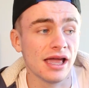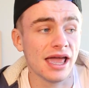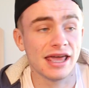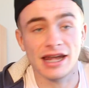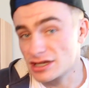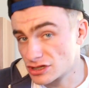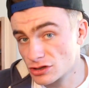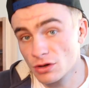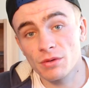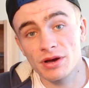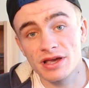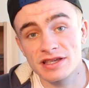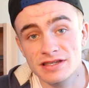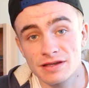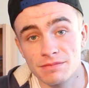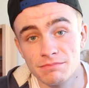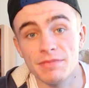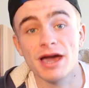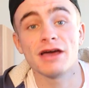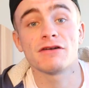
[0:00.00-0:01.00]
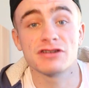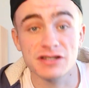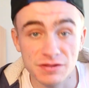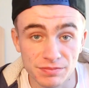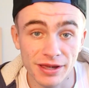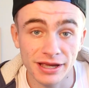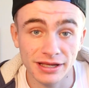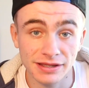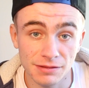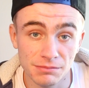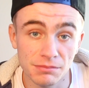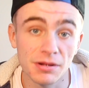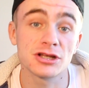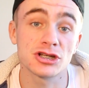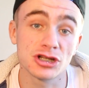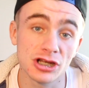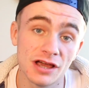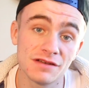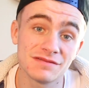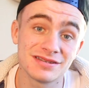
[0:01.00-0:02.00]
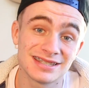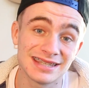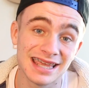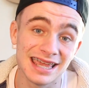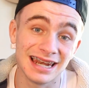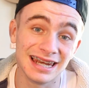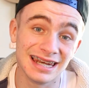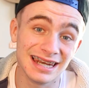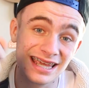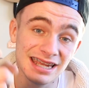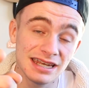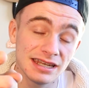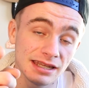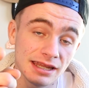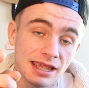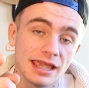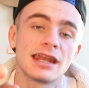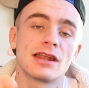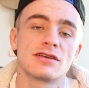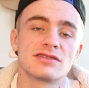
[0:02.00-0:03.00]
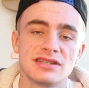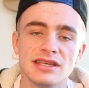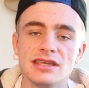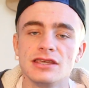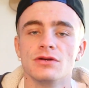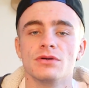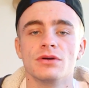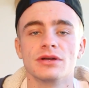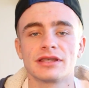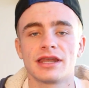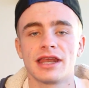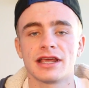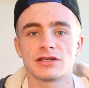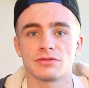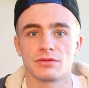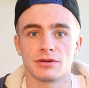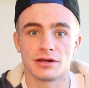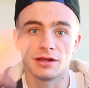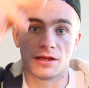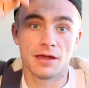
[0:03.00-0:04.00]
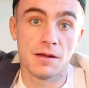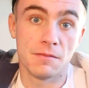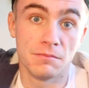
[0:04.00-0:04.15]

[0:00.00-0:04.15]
And as always, mad respect, much love, stay lit, and I'll see you in the next one.